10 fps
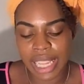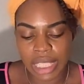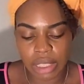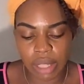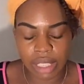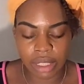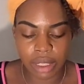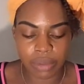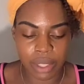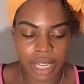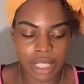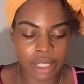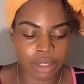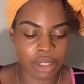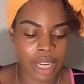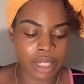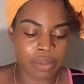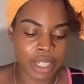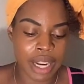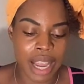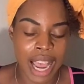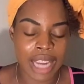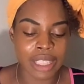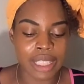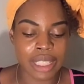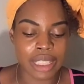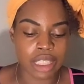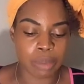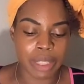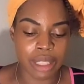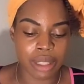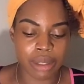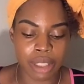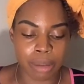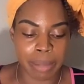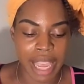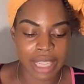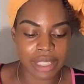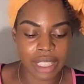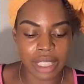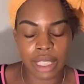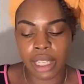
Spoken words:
So I just feel like you're trying to figure out how you're going to sprinkle your magic.